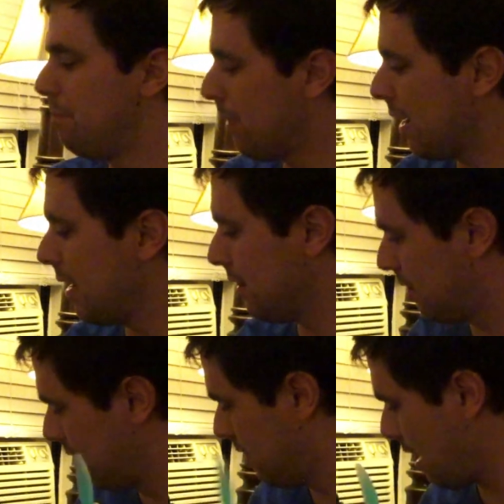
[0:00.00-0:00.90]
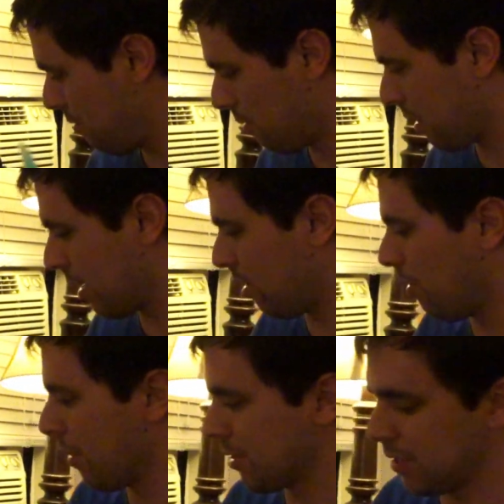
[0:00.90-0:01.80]
but they will kind of
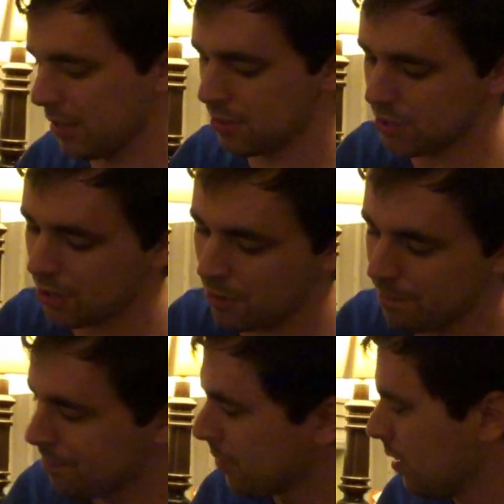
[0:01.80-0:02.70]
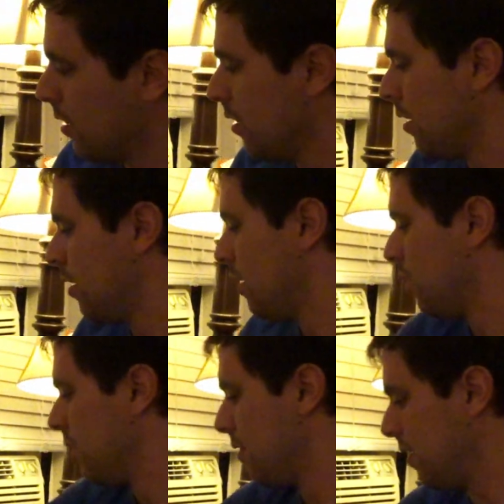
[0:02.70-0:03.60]
all work together. So
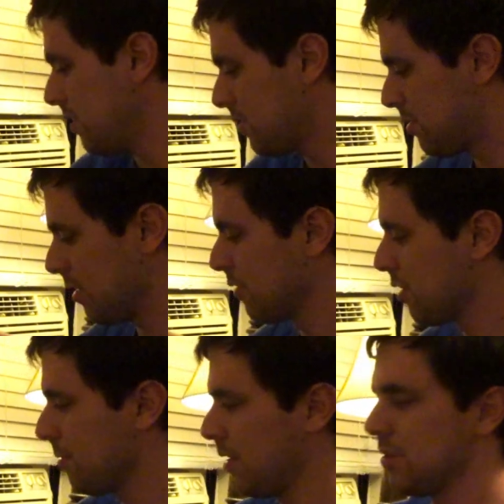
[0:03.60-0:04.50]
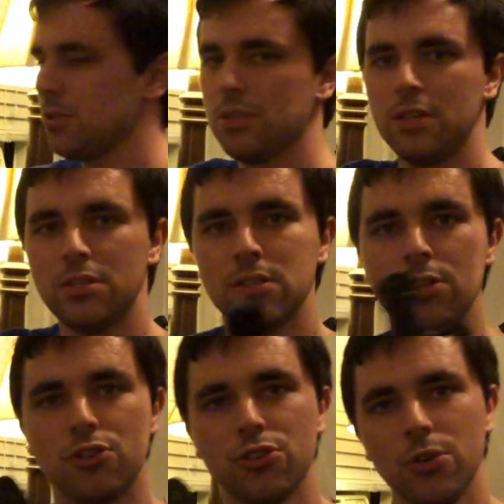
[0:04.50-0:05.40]
this, I'll start with this. So this is
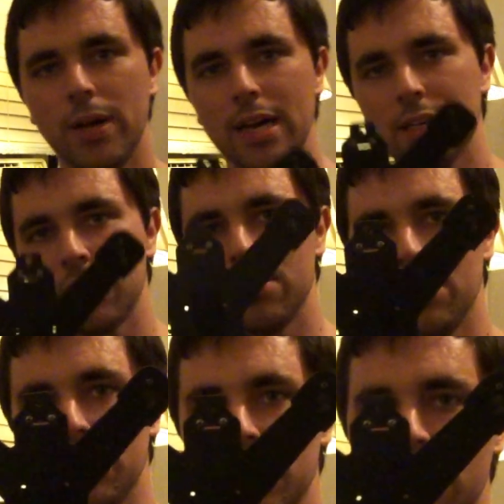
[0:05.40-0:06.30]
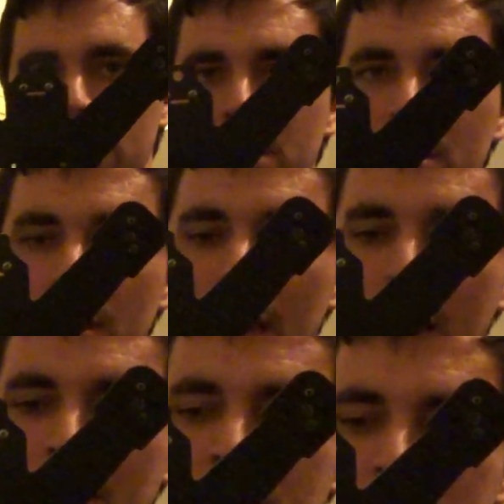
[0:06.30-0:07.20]
a true X design,
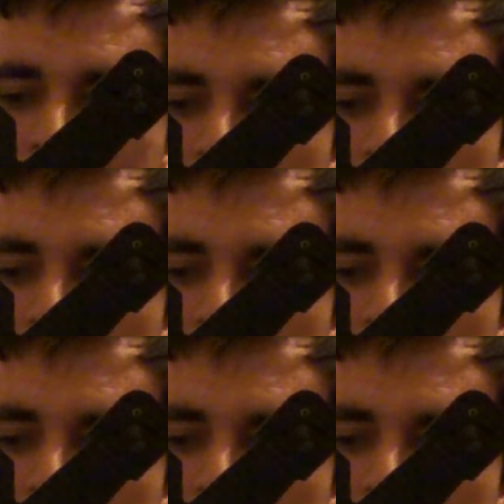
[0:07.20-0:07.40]
and